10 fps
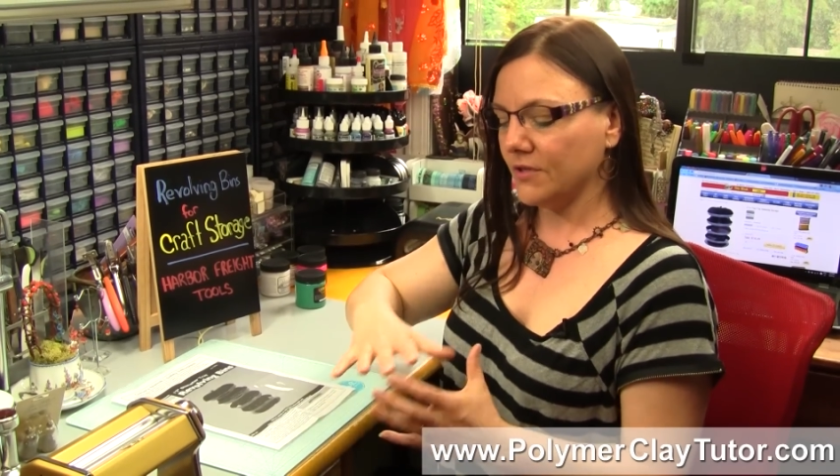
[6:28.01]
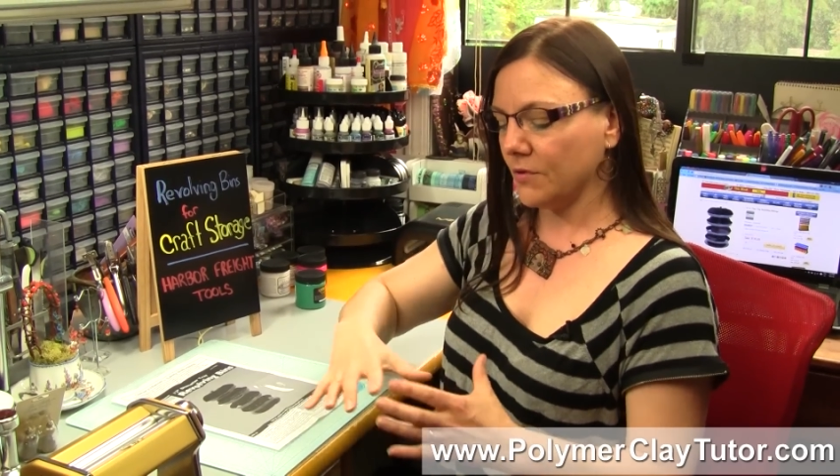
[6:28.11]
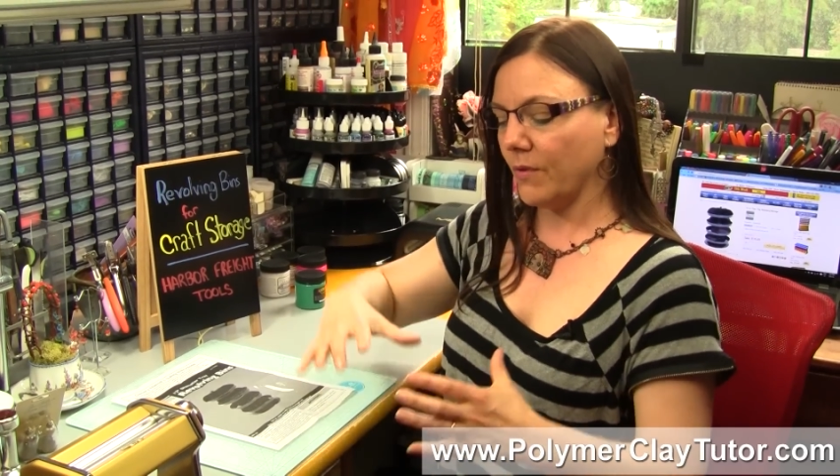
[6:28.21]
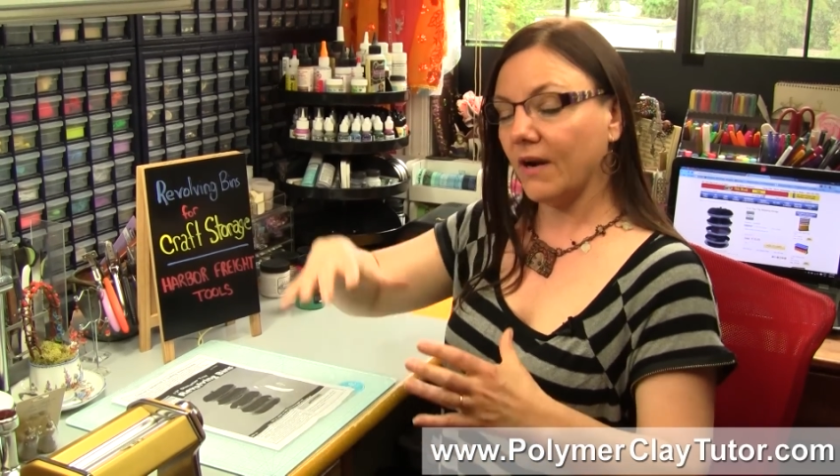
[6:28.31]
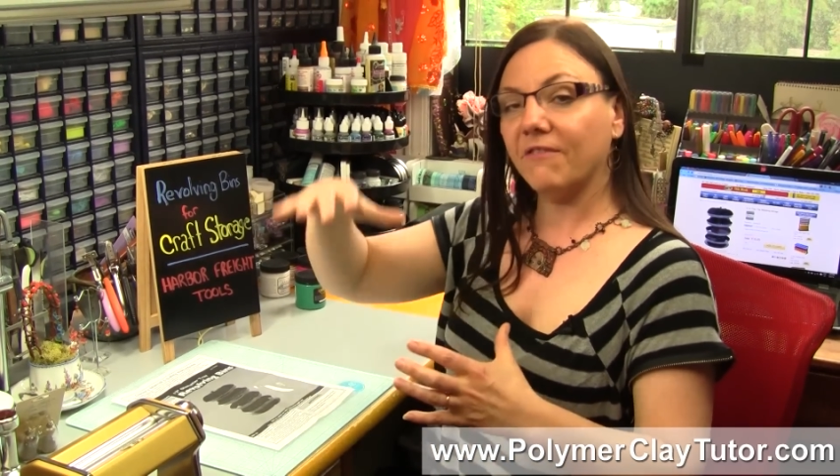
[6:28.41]

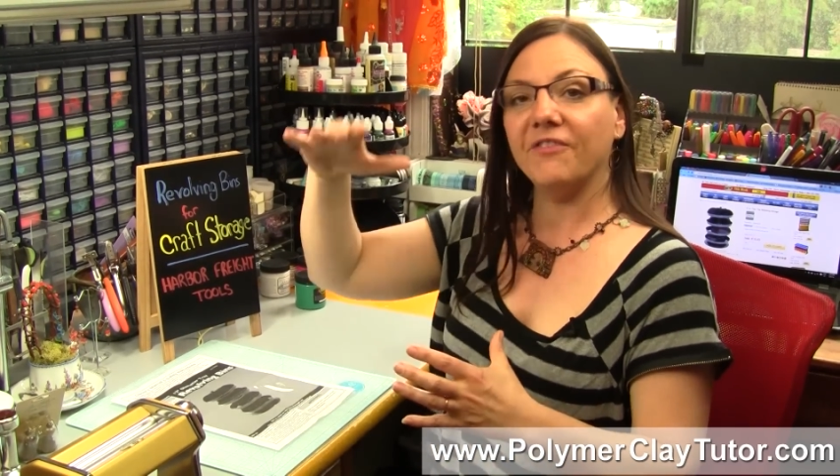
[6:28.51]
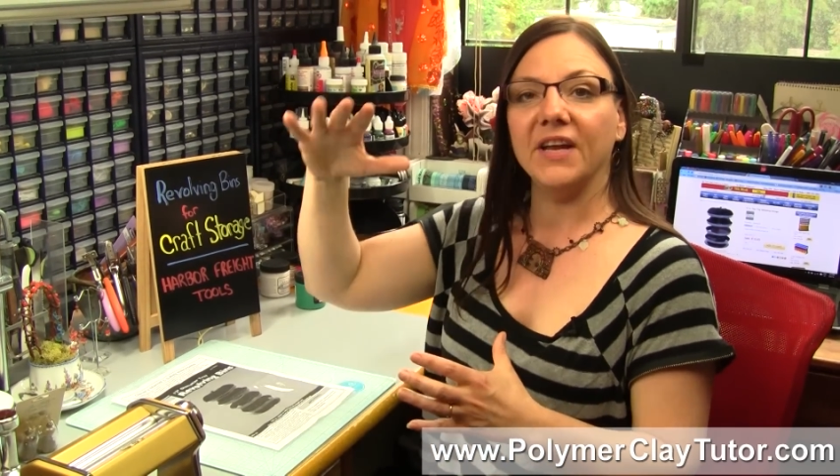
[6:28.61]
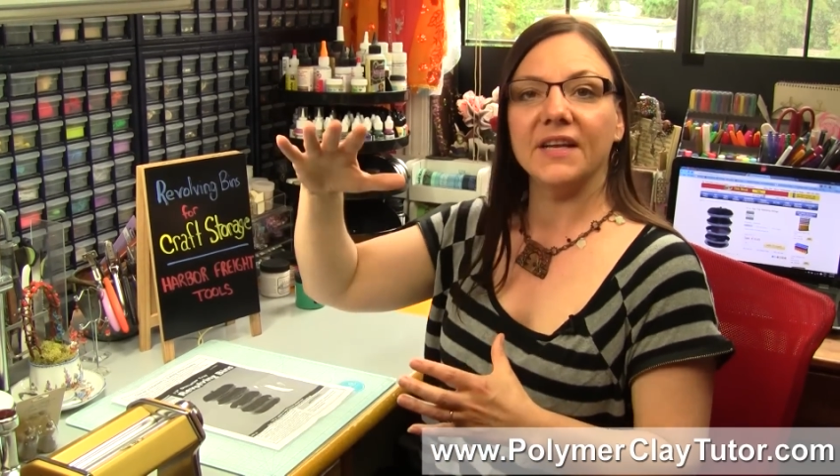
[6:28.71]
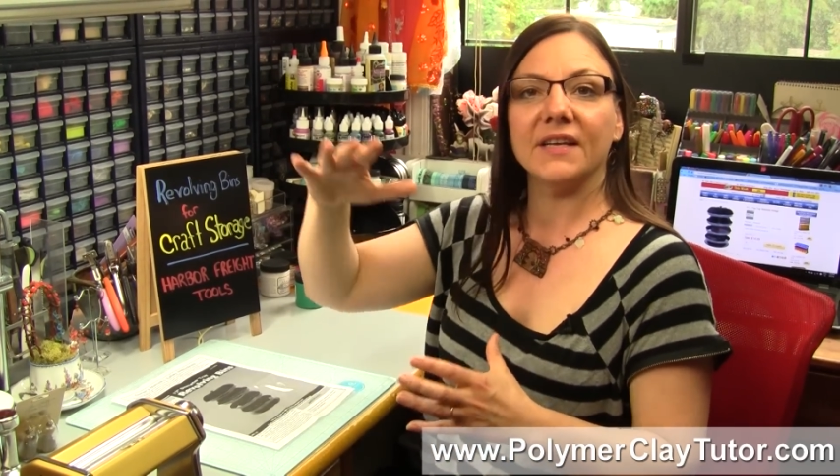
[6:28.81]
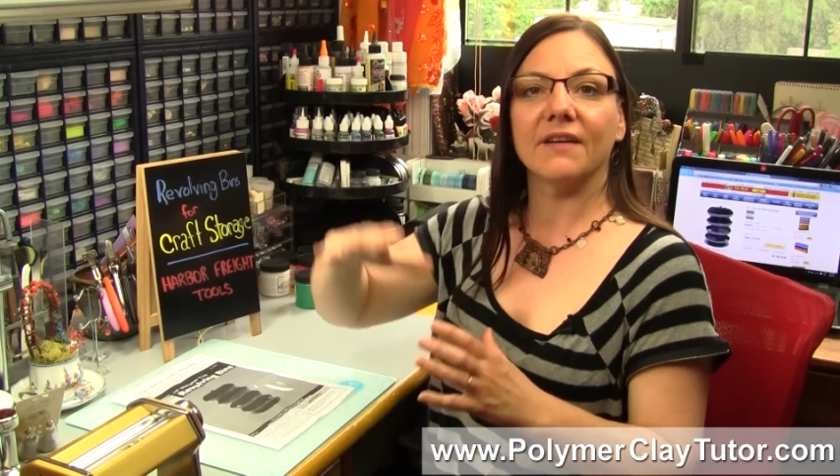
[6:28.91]
square
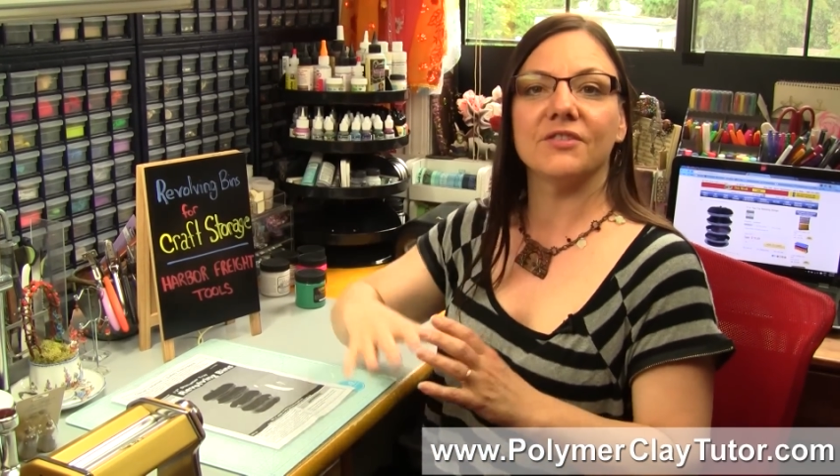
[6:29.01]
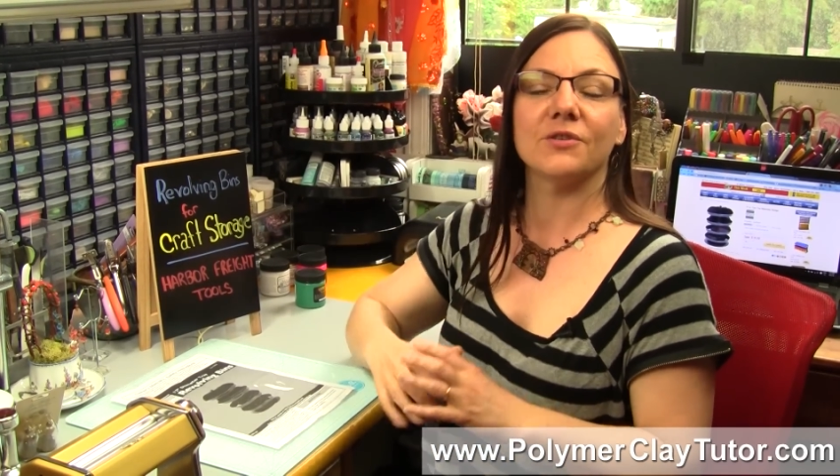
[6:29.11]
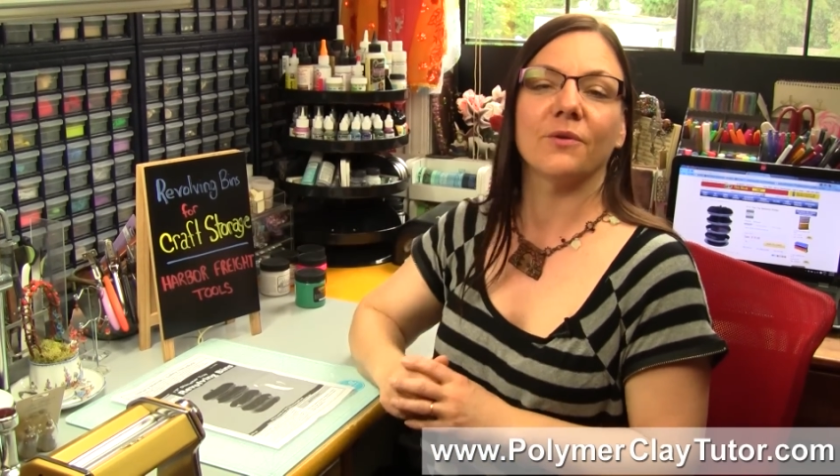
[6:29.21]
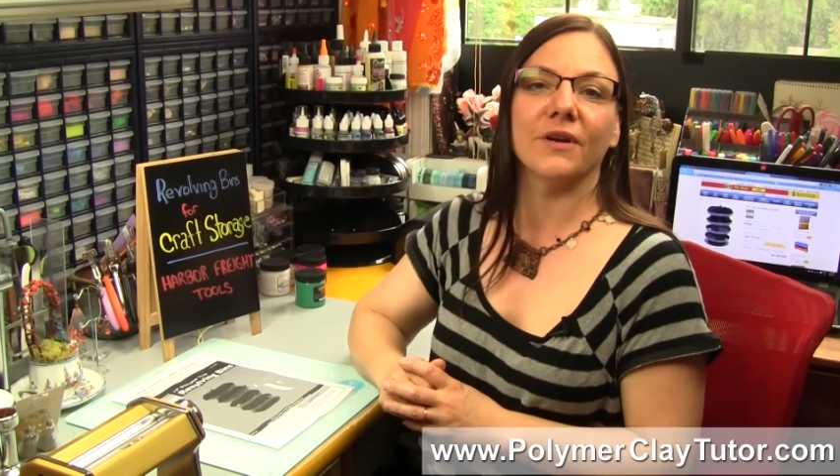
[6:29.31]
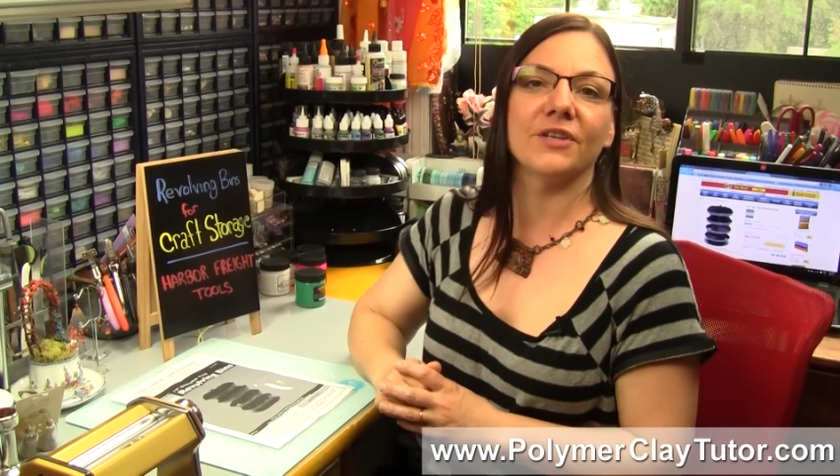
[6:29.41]
feet of
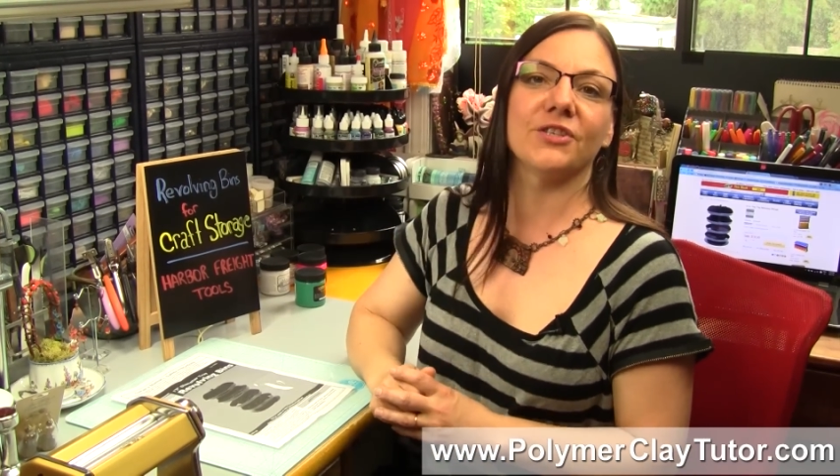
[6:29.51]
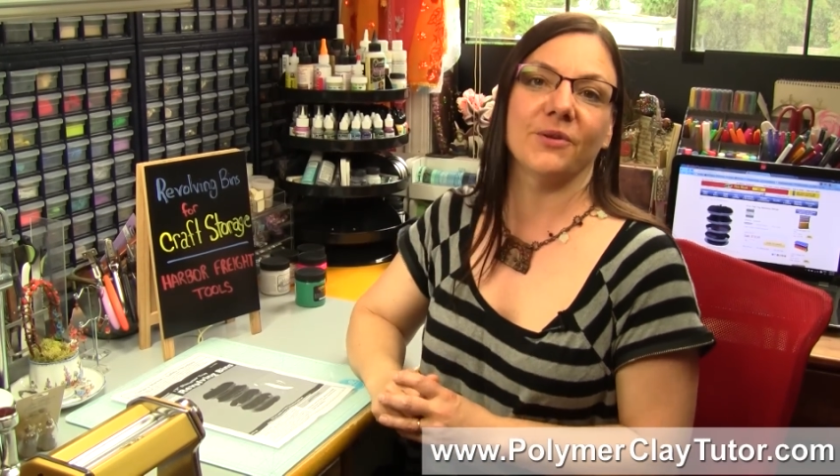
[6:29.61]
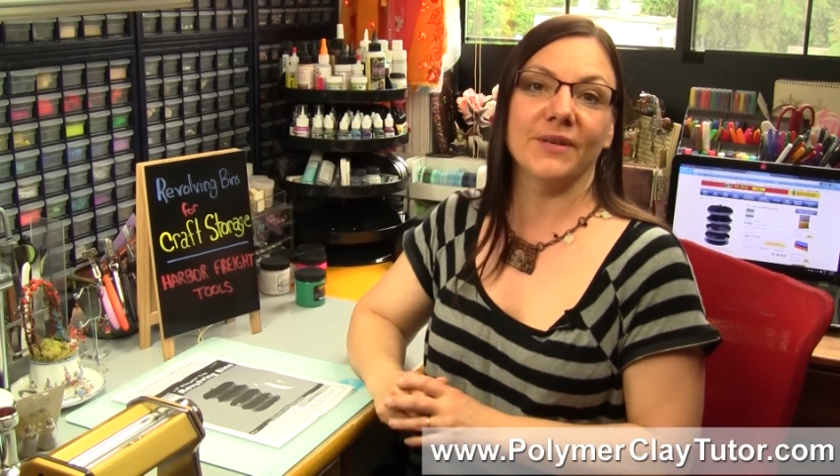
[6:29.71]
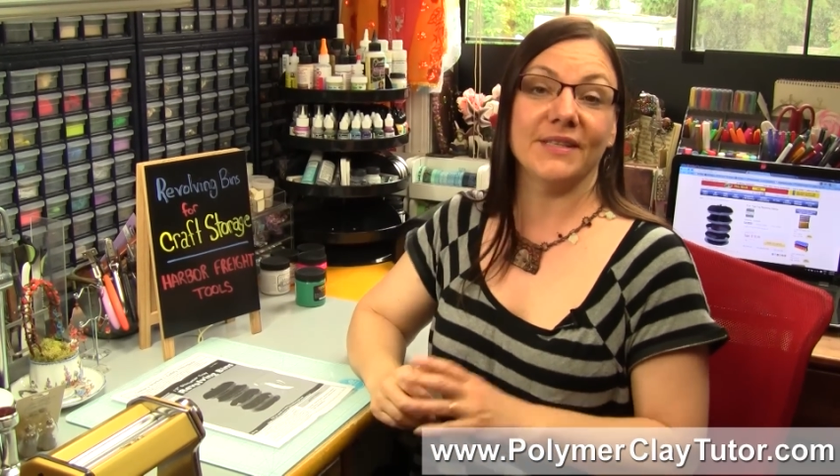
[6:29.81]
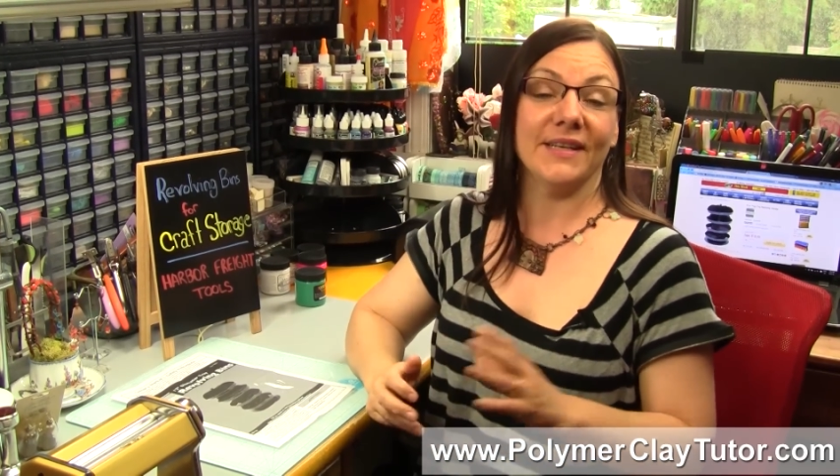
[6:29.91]
storage,
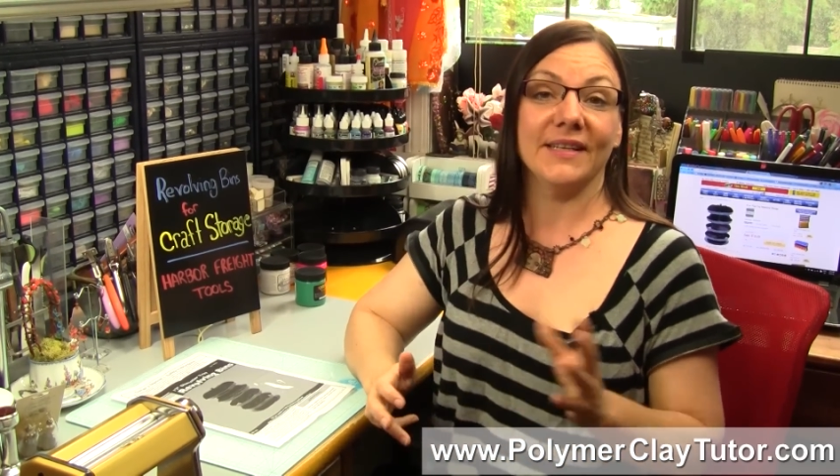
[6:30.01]
so it's,